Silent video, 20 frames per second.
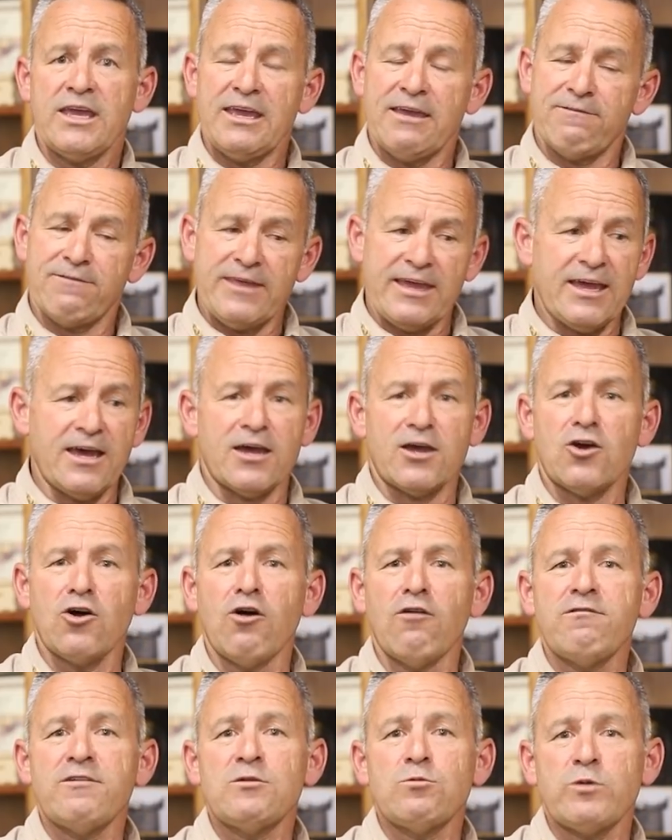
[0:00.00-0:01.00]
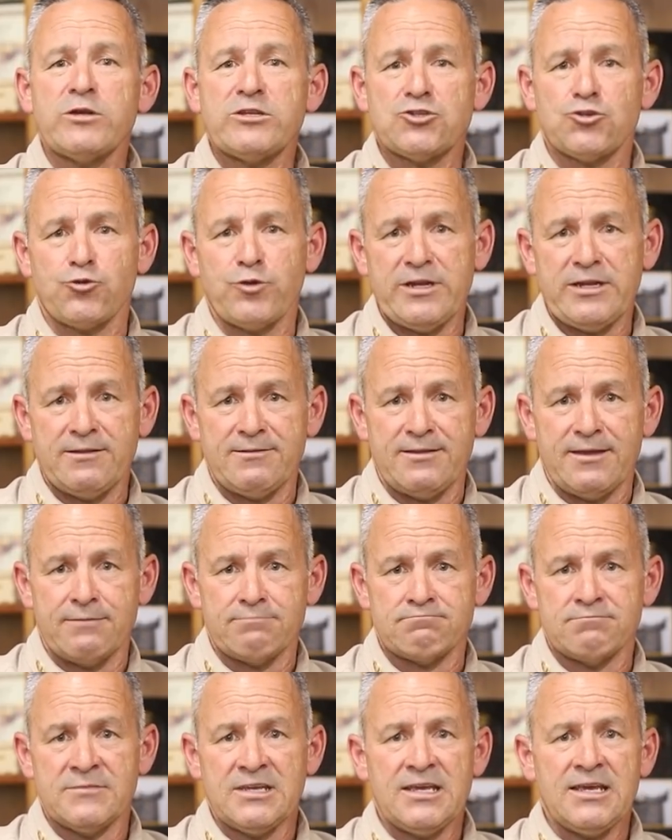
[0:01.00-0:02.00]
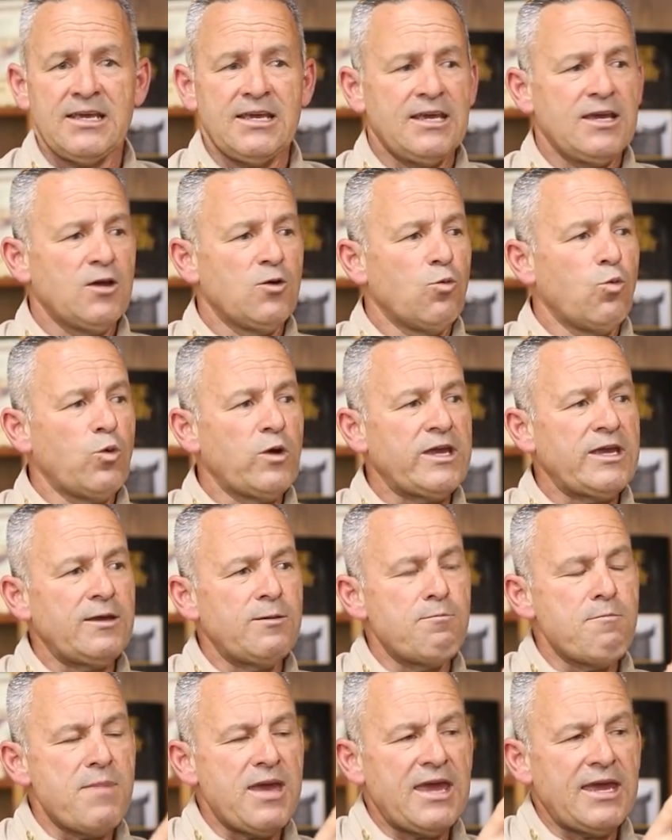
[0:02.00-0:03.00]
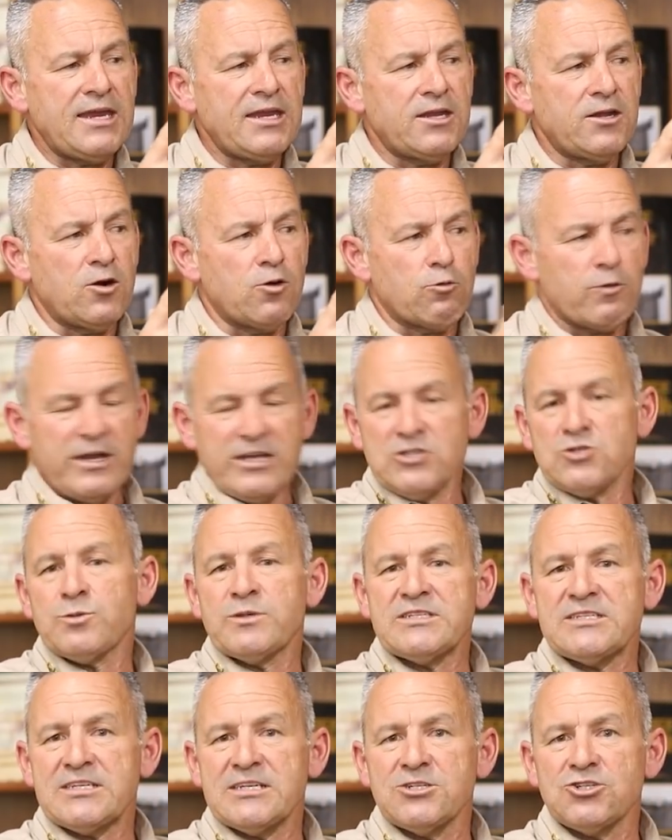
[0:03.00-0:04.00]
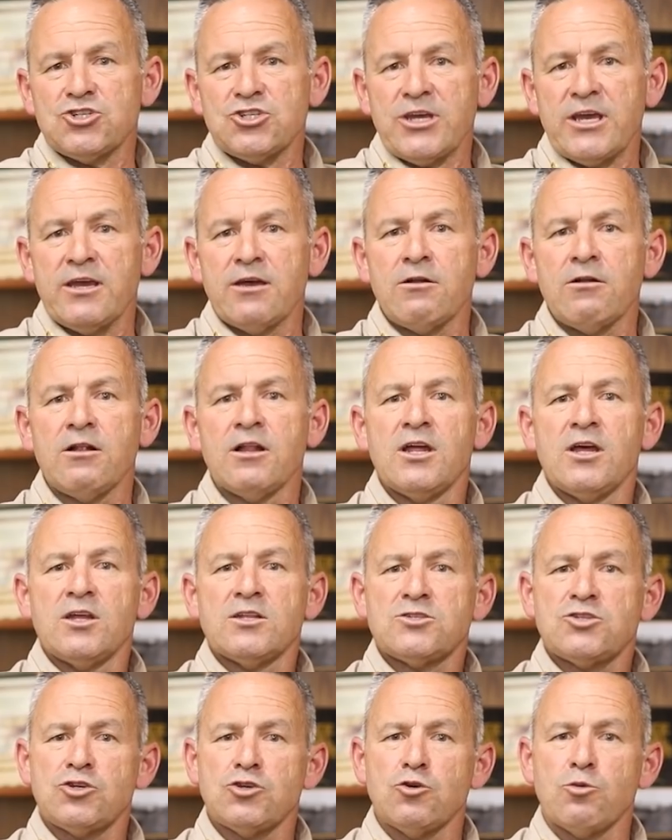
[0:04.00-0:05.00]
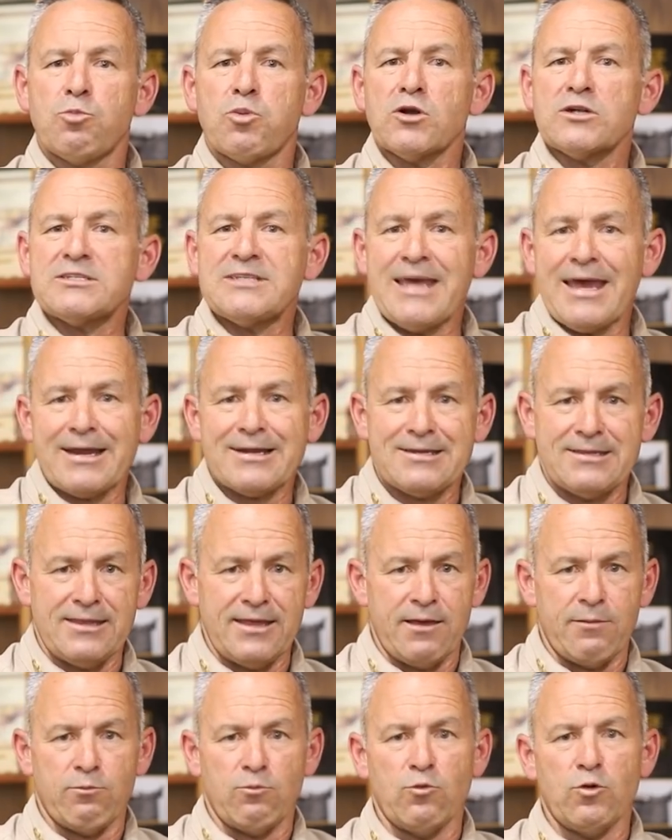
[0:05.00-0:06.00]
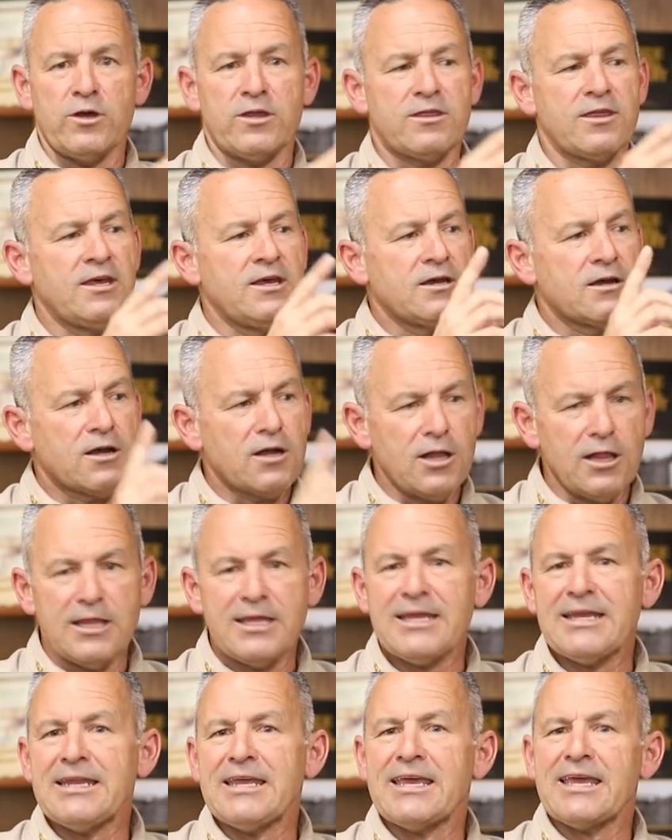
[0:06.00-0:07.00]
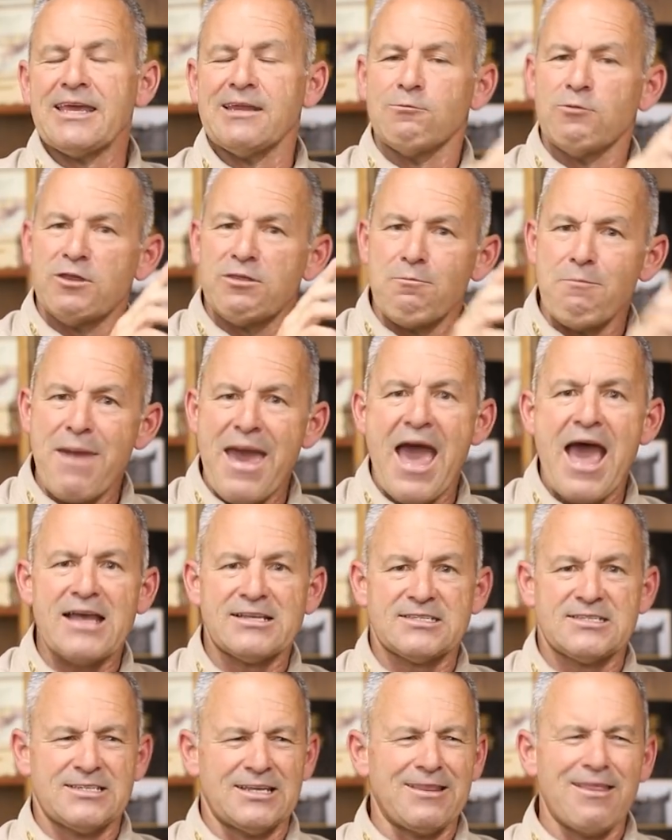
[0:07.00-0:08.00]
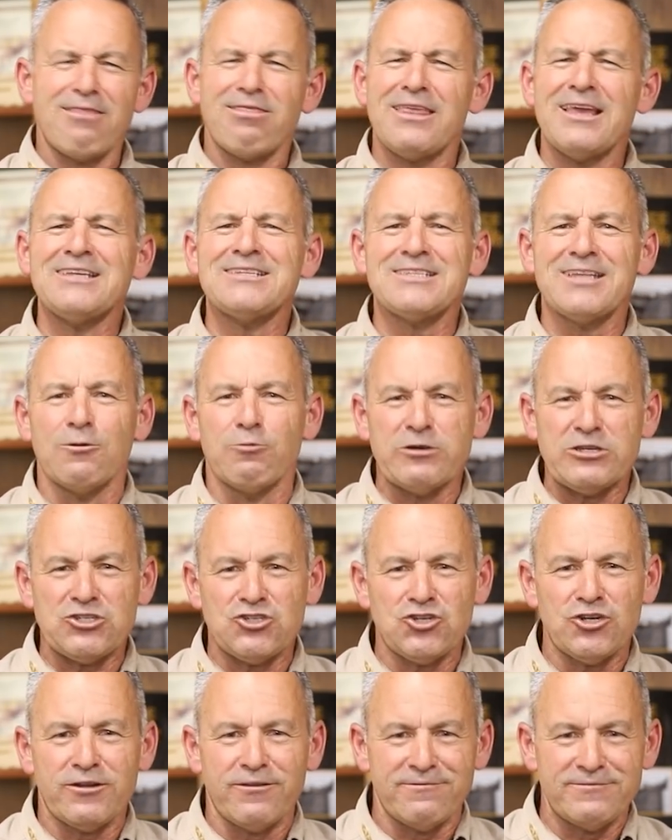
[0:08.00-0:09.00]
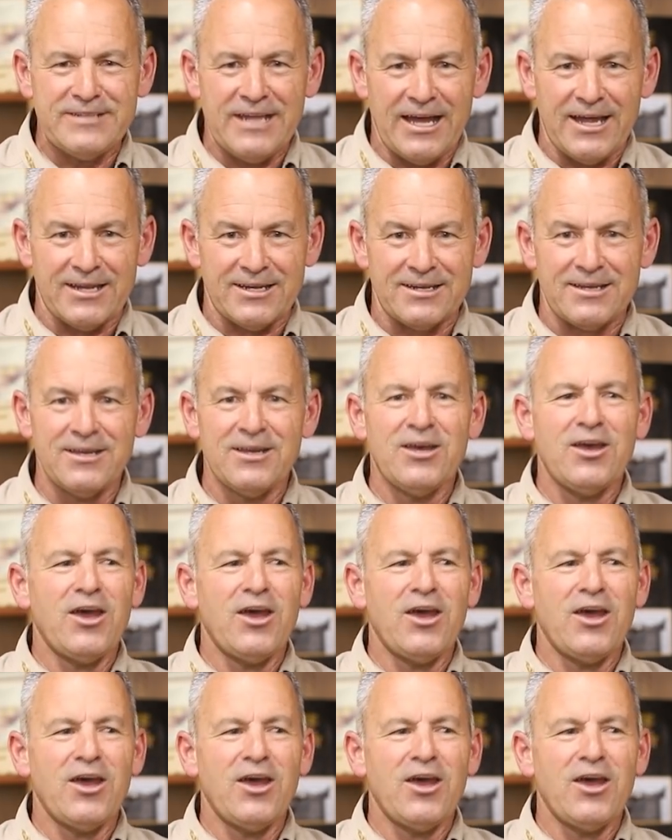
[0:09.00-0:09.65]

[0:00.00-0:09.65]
If they got COVID, we treated them. We made arrangements in jail to protect them with cleaning and with masks and the things that we should have done.